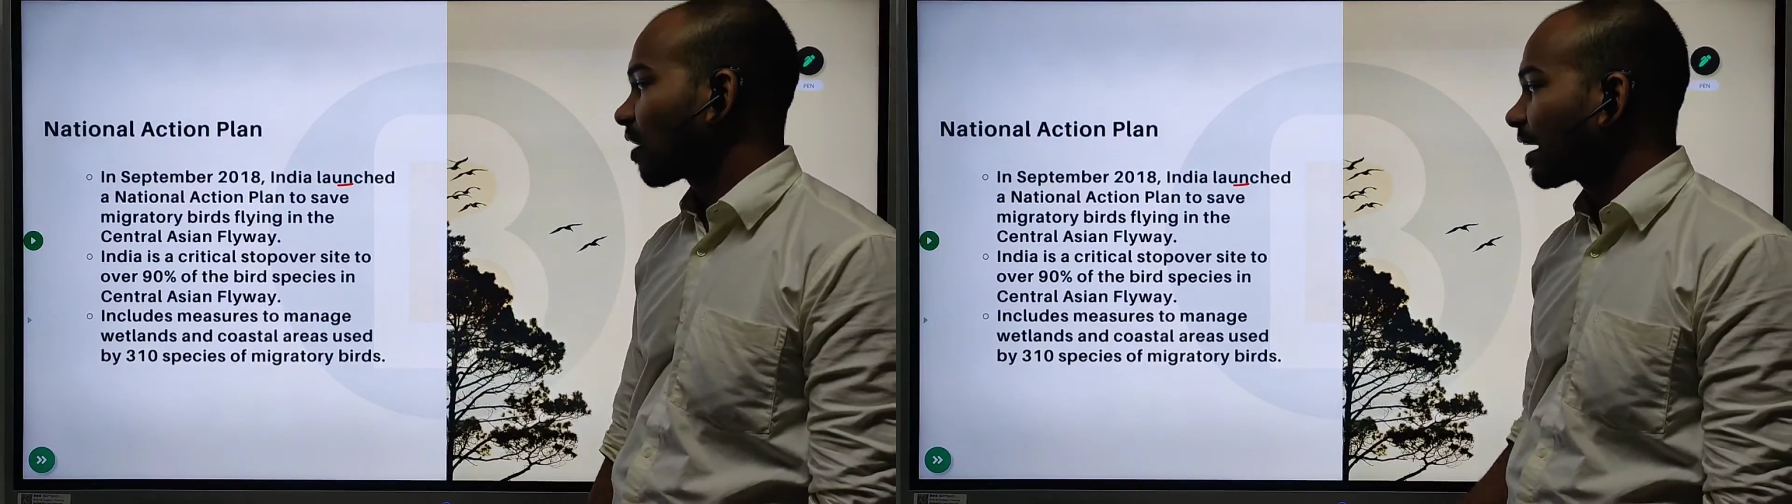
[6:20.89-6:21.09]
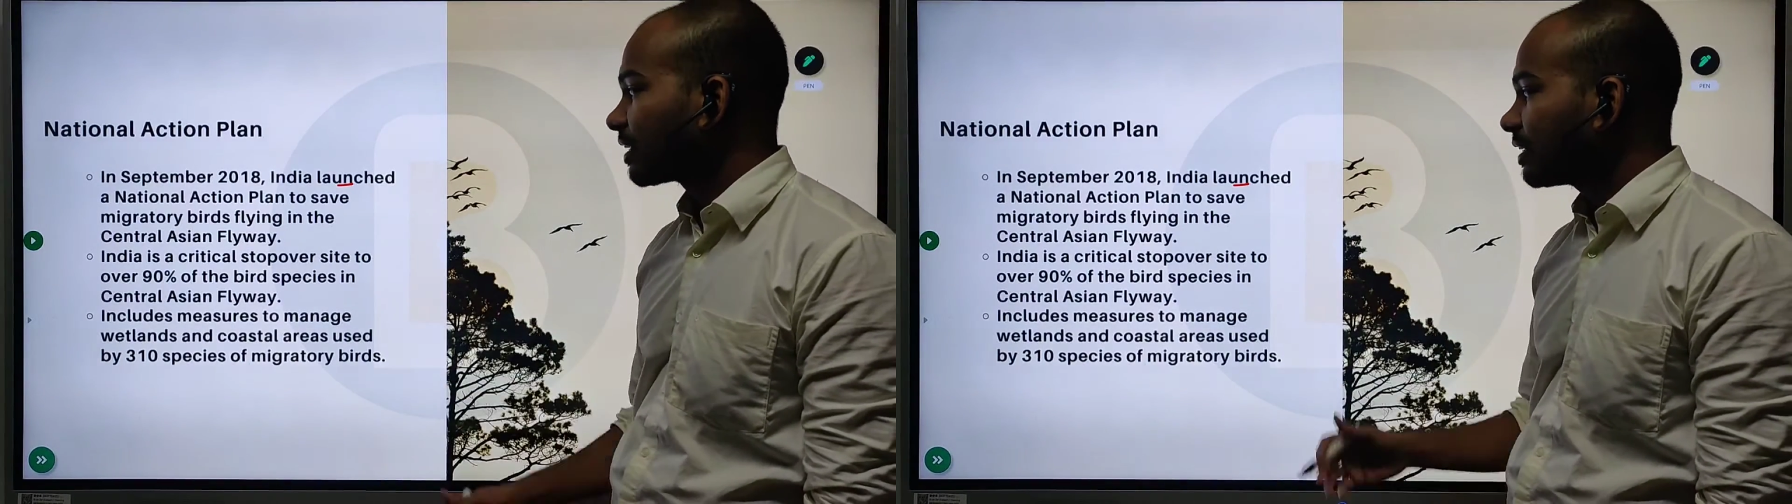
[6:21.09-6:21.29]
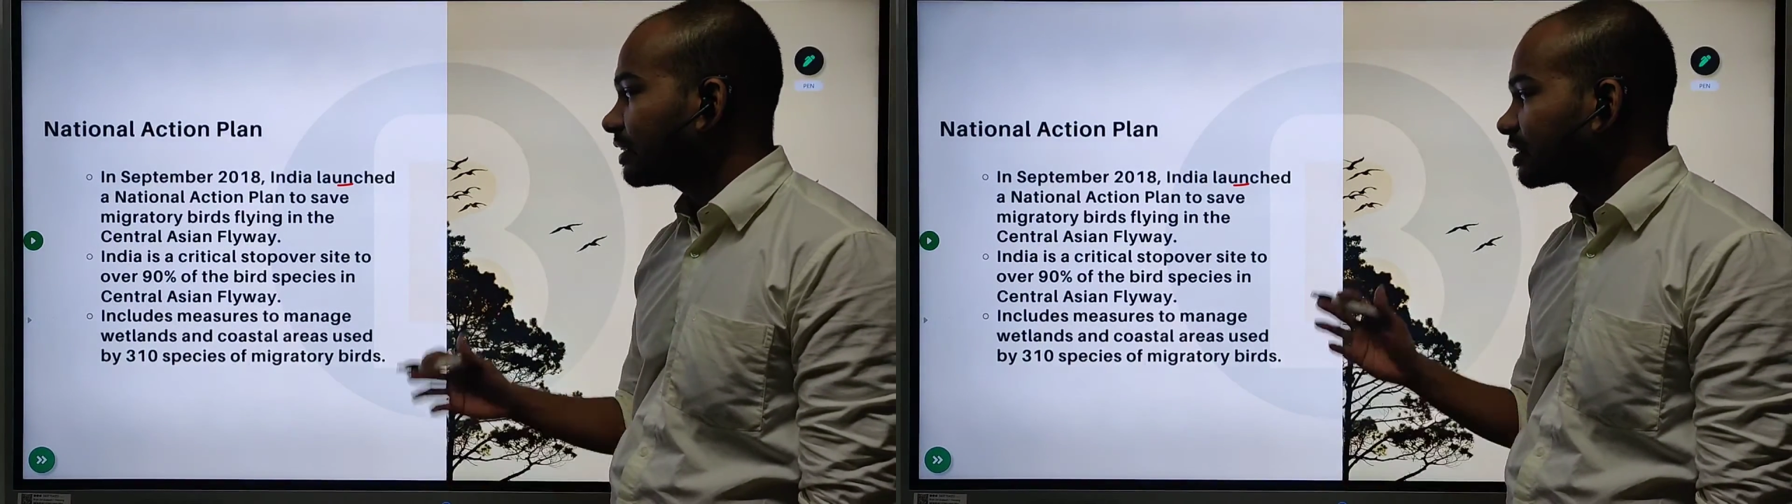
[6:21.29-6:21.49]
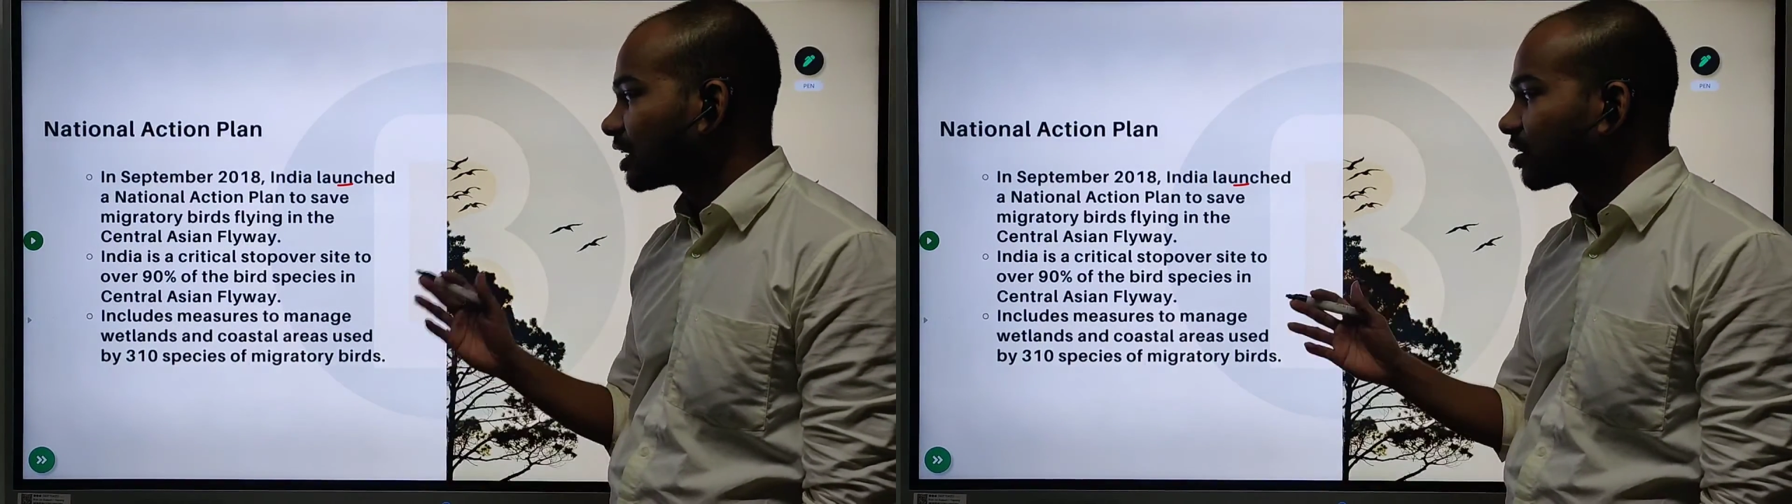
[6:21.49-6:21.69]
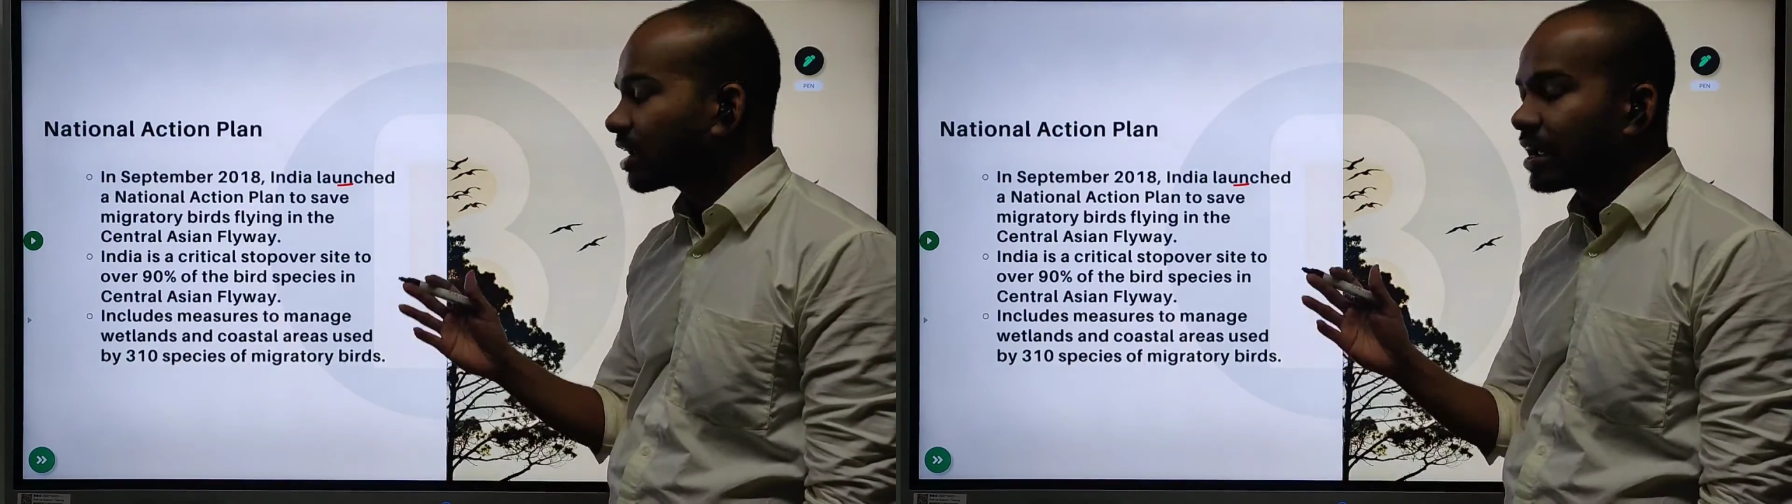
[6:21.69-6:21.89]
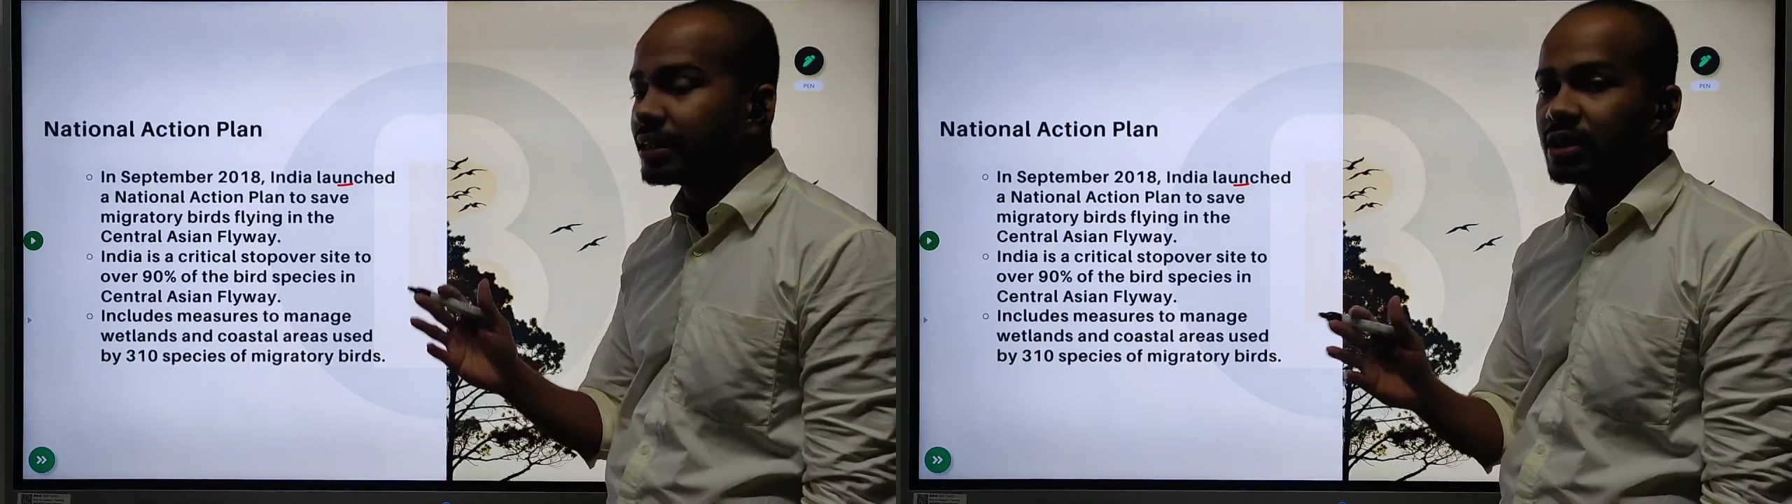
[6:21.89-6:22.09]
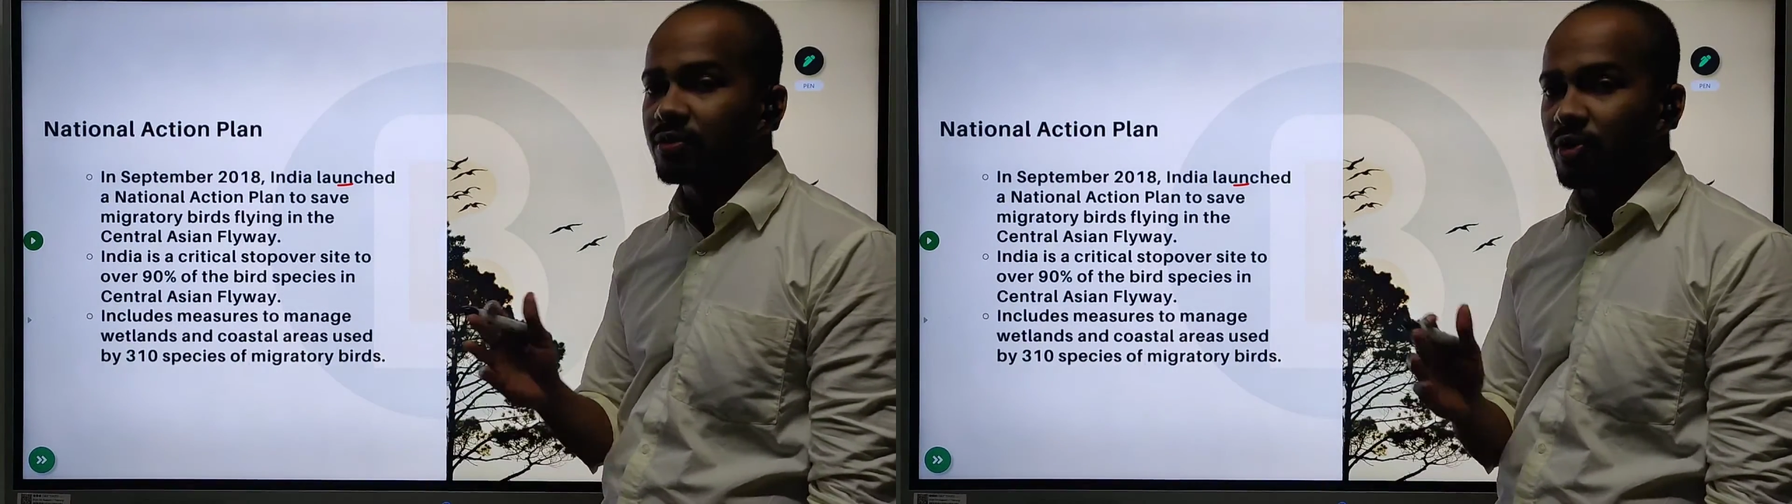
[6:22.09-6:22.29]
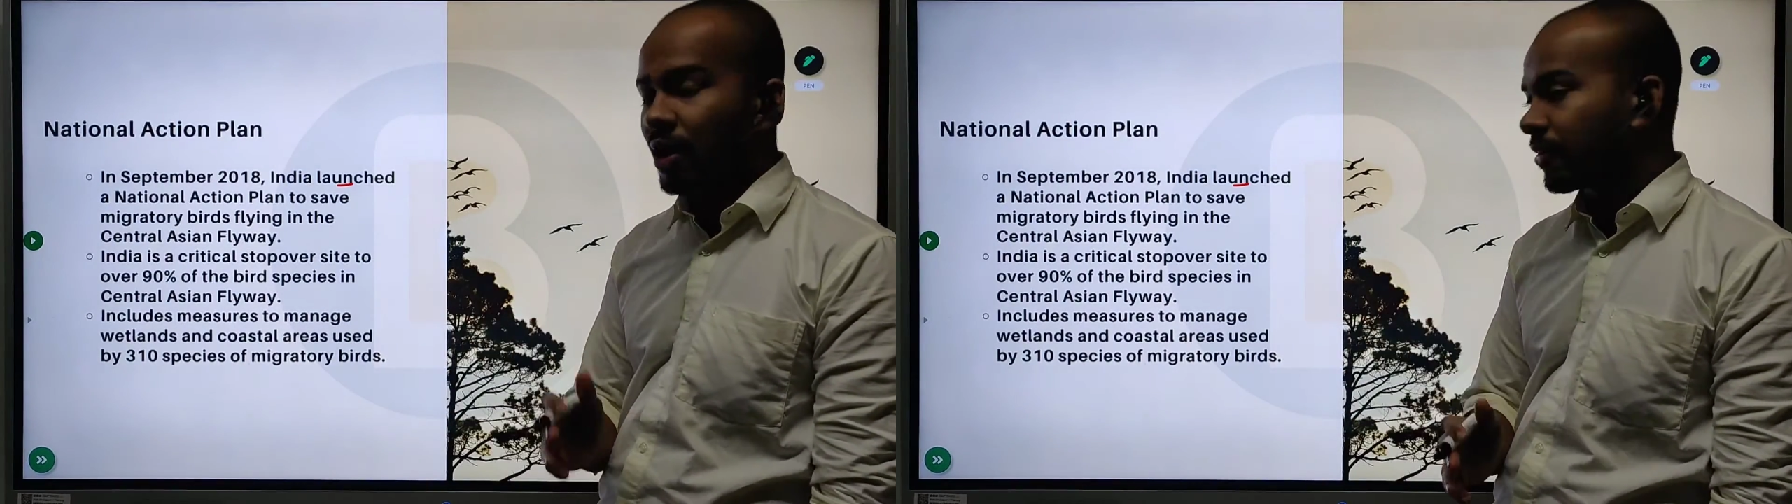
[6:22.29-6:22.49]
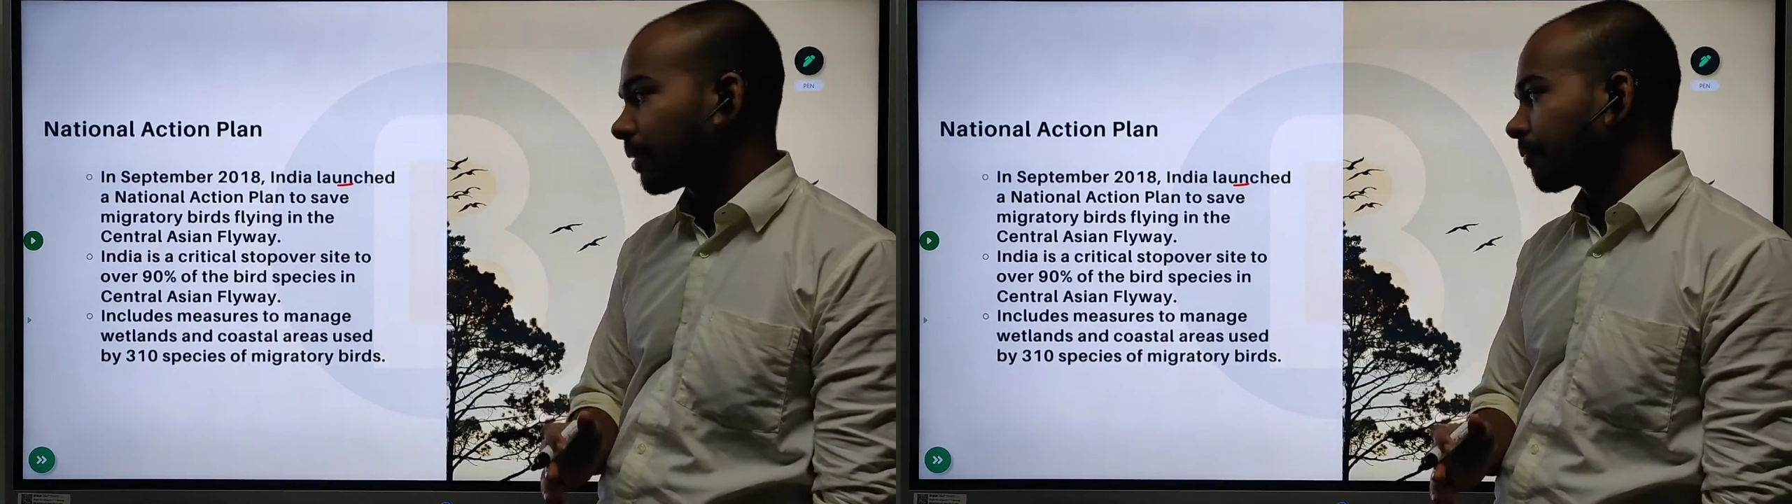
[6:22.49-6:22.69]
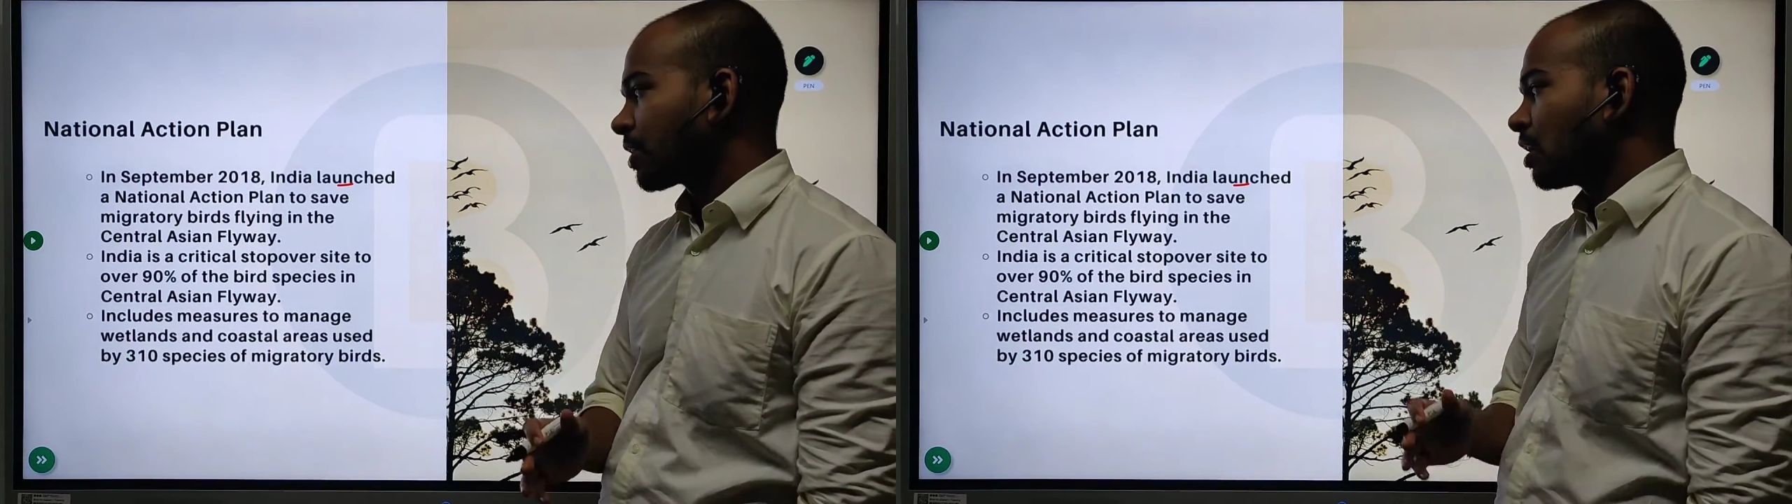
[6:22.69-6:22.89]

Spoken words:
flying in the Central Asian Flyway.